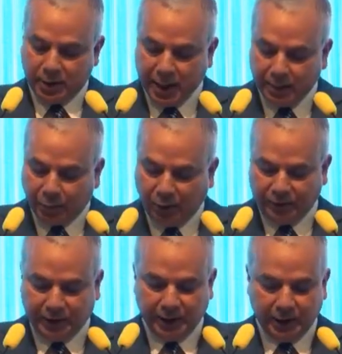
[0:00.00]
and
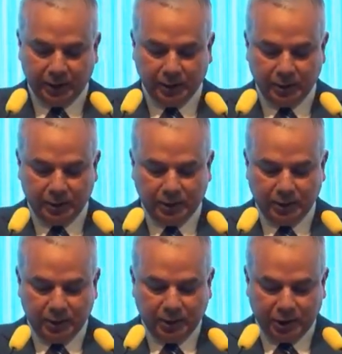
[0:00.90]
poverty,
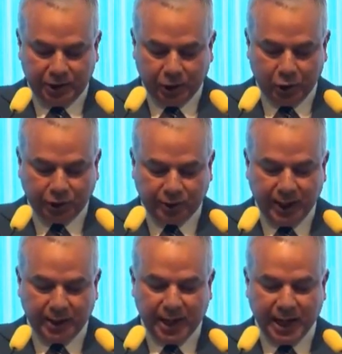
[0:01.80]
shows
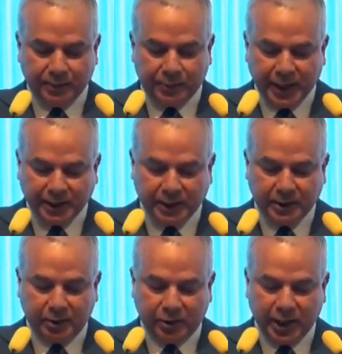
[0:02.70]
that at
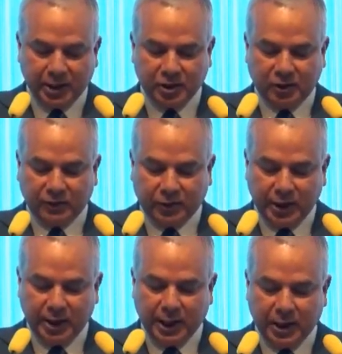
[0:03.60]
present rates of
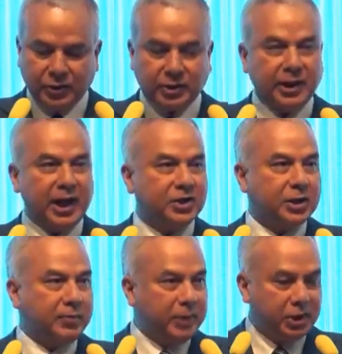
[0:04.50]
greenhouse gas
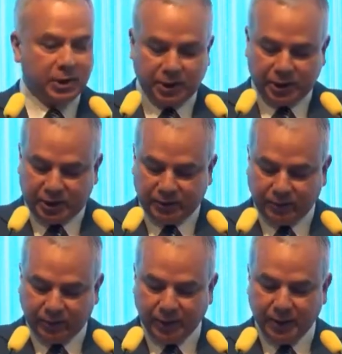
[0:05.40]
emissions,
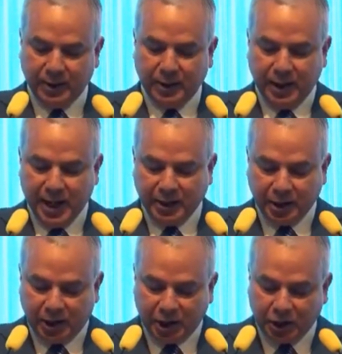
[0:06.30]
an
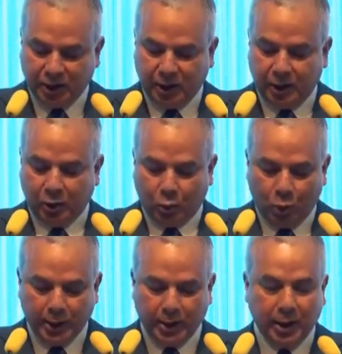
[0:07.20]
additional
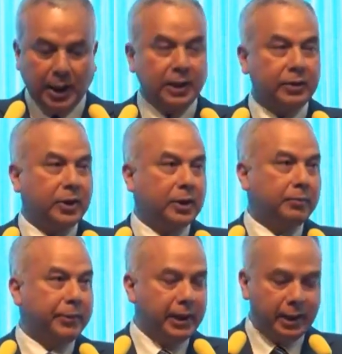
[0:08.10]
100
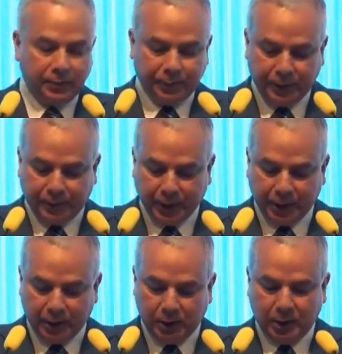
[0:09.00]
million
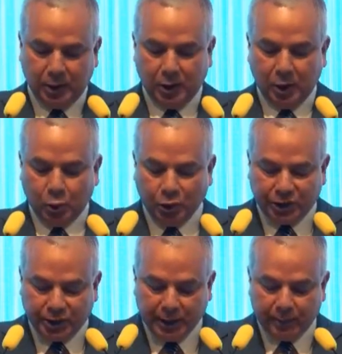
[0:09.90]
people would
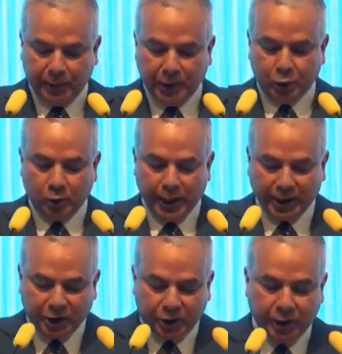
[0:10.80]
slip into
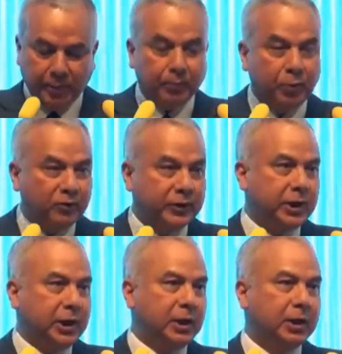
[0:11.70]
extreme
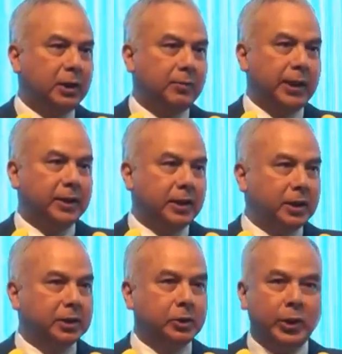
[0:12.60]
poverty by the
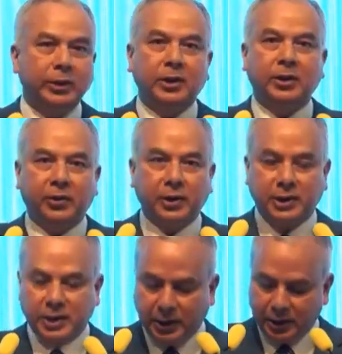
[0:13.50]
year
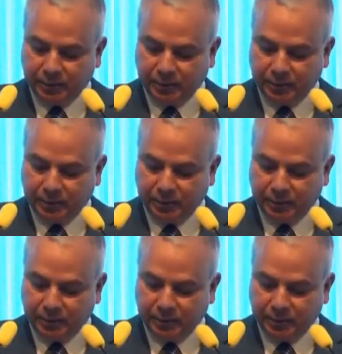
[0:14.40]
2030.